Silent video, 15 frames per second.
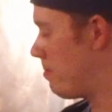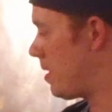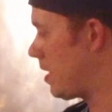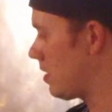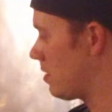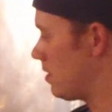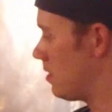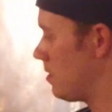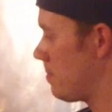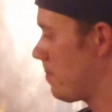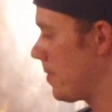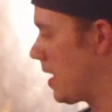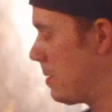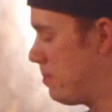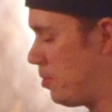buckle.
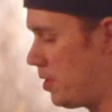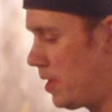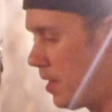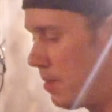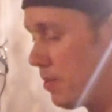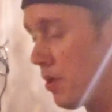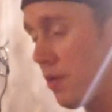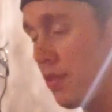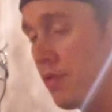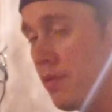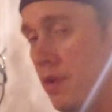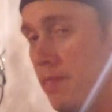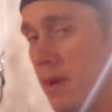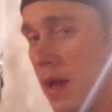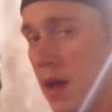I put in about a
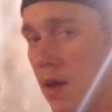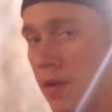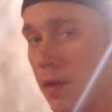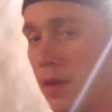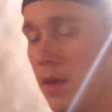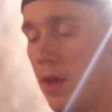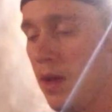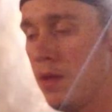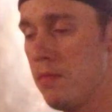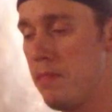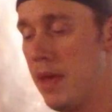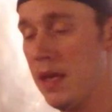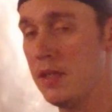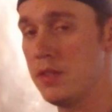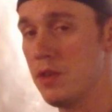30-pound
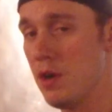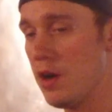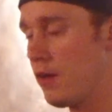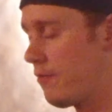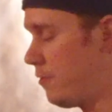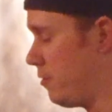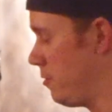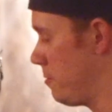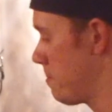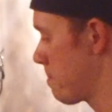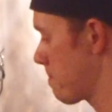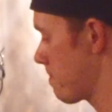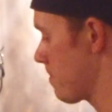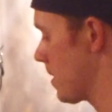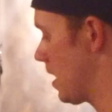bag of dog food,
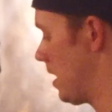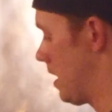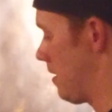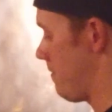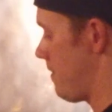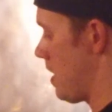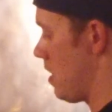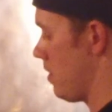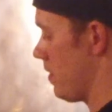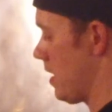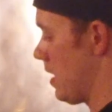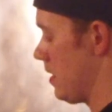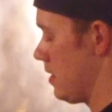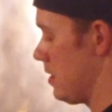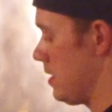and I found
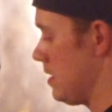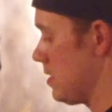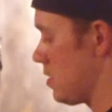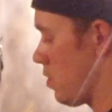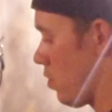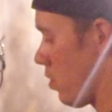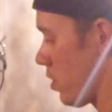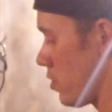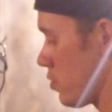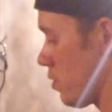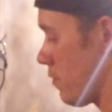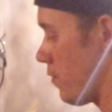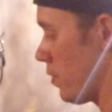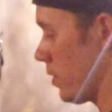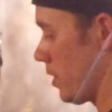that these corners were
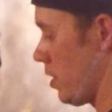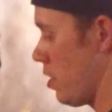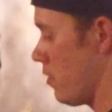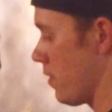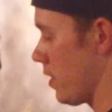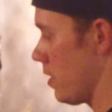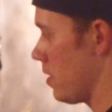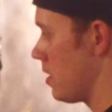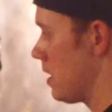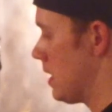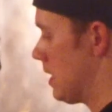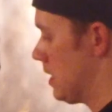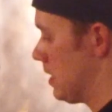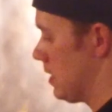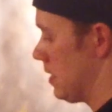folding over.
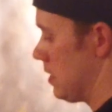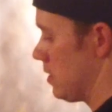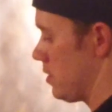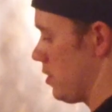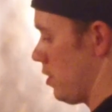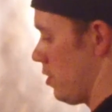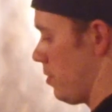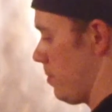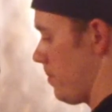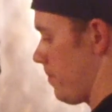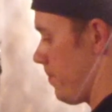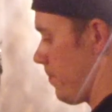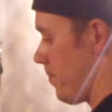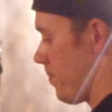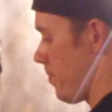So
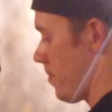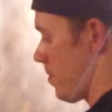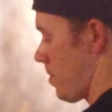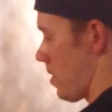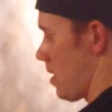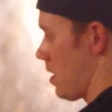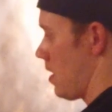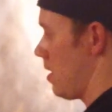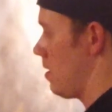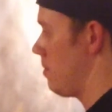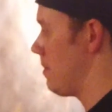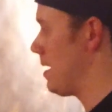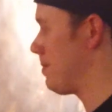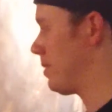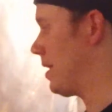
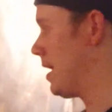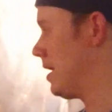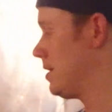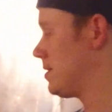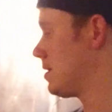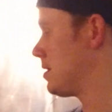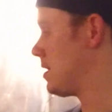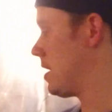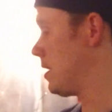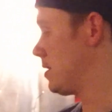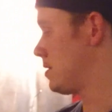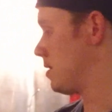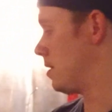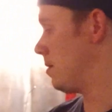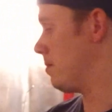my plan is to take
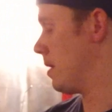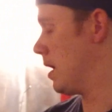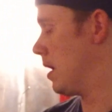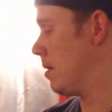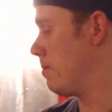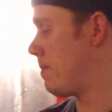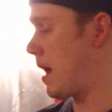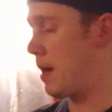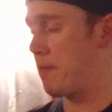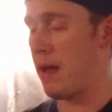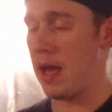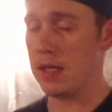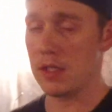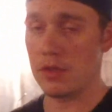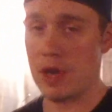some
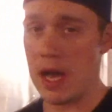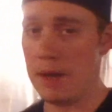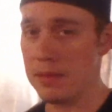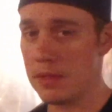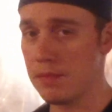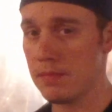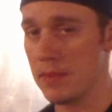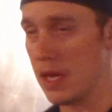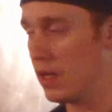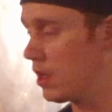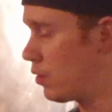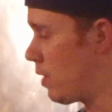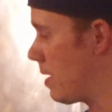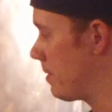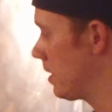backpack straps,
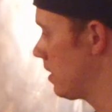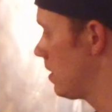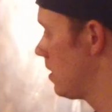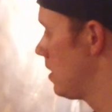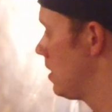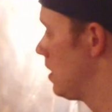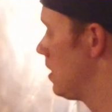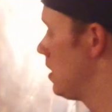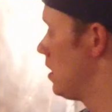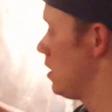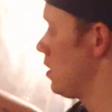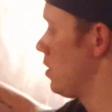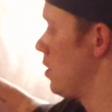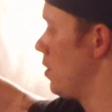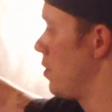nylon webbing,
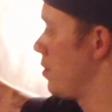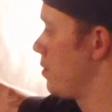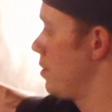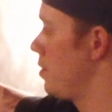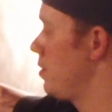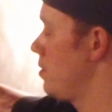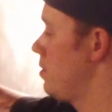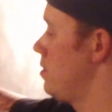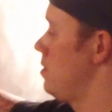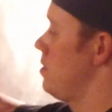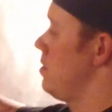go through